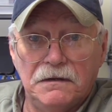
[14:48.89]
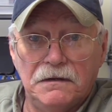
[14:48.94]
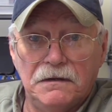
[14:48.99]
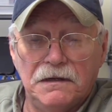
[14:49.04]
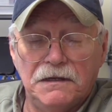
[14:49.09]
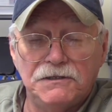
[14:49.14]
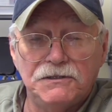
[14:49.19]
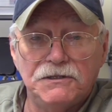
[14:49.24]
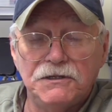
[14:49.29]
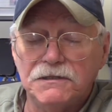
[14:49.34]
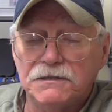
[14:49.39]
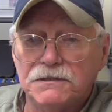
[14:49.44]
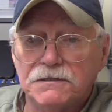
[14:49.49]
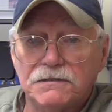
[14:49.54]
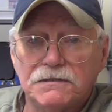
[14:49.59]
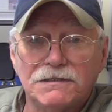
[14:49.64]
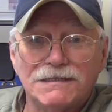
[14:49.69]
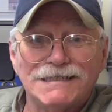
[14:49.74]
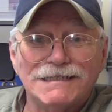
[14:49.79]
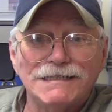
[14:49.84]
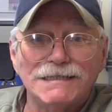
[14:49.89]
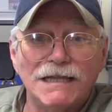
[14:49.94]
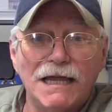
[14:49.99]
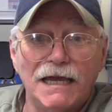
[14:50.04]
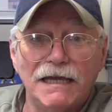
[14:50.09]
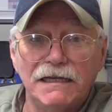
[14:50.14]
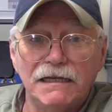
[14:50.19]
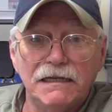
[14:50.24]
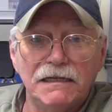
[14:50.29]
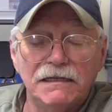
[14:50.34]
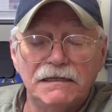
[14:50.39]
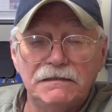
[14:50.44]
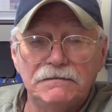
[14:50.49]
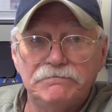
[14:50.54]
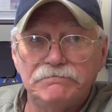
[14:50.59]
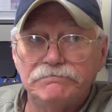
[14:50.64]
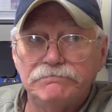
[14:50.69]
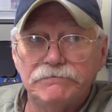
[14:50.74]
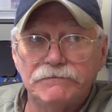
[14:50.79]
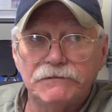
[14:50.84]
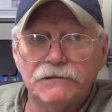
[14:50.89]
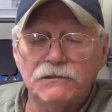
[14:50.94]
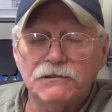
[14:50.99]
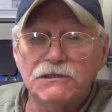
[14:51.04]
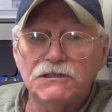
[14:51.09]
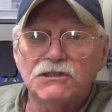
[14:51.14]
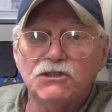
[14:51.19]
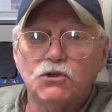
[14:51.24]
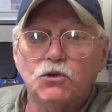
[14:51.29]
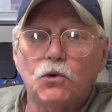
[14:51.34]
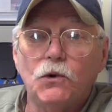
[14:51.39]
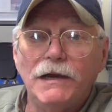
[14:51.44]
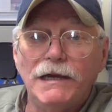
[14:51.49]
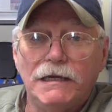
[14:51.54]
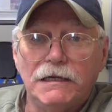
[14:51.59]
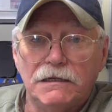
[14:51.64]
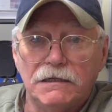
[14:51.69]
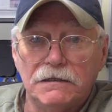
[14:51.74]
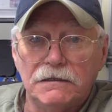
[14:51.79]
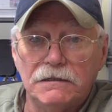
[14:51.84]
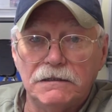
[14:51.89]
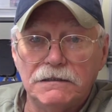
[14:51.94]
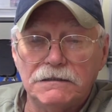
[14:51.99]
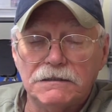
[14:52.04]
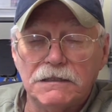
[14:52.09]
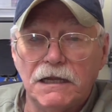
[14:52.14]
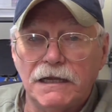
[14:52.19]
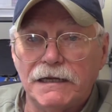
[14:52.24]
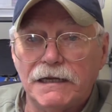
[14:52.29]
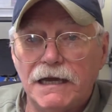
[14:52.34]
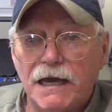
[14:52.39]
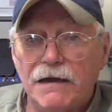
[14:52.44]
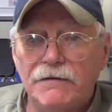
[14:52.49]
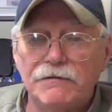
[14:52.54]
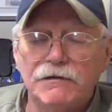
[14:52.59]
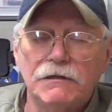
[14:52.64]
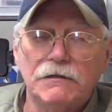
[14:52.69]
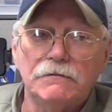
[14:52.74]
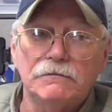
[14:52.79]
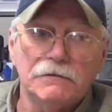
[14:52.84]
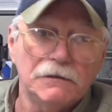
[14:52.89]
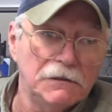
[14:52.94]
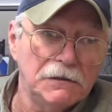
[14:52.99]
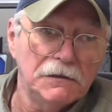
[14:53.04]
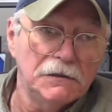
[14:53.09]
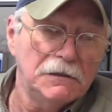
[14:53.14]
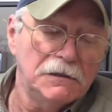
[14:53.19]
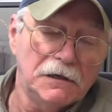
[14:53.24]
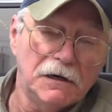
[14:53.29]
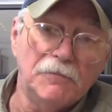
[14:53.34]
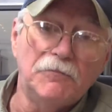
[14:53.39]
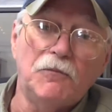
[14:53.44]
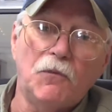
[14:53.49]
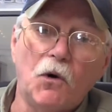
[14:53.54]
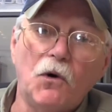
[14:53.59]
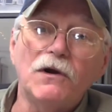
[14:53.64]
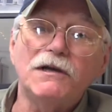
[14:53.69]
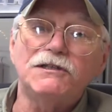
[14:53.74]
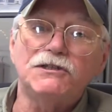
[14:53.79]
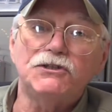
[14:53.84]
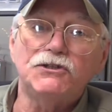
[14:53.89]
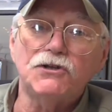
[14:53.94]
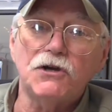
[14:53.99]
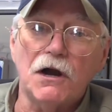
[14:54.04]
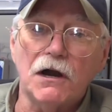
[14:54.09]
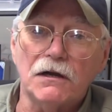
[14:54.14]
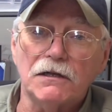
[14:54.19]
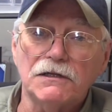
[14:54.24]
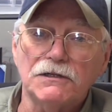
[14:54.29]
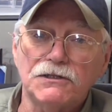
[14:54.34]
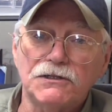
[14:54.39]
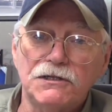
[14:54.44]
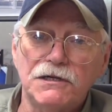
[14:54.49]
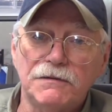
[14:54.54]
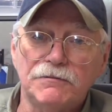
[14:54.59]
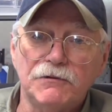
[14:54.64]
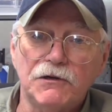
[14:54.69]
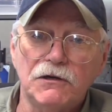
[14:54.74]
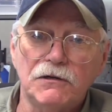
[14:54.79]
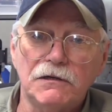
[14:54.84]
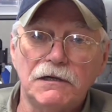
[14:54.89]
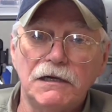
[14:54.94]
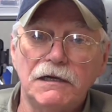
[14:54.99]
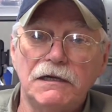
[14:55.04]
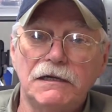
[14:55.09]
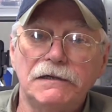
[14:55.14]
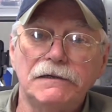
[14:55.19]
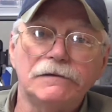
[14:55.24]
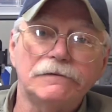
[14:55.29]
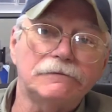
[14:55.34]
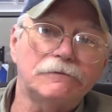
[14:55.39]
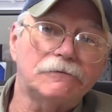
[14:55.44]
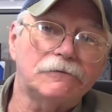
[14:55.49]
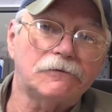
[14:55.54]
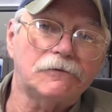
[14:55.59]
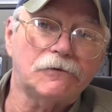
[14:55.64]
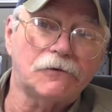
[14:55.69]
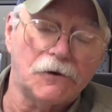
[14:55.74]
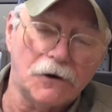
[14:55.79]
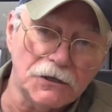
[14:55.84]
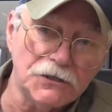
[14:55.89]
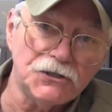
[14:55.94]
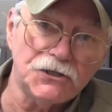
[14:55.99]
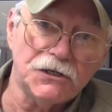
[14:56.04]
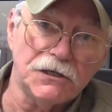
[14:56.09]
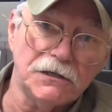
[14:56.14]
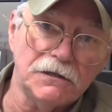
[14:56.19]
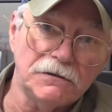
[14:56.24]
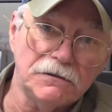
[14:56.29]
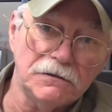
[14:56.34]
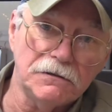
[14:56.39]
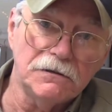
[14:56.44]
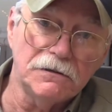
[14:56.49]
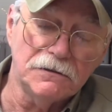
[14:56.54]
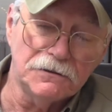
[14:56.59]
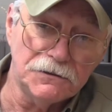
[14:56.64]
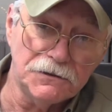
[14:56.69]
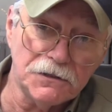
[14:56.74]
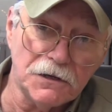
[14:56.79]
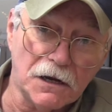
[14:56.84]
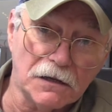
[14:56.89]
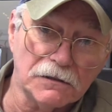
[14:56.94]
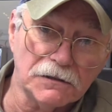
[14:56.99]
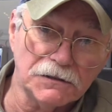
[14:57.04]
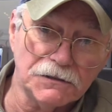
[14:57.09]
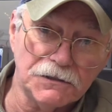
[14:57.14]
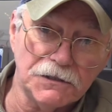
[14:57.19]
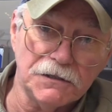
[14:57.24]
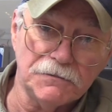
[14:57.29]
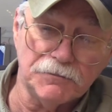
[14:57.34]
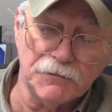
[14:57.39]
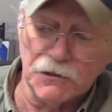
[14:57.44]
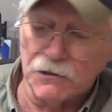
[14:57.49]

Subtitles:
It's just slightly, they're just tweaking it. It's like having a moist chocolate chip cookie and a crunchy chocolate chip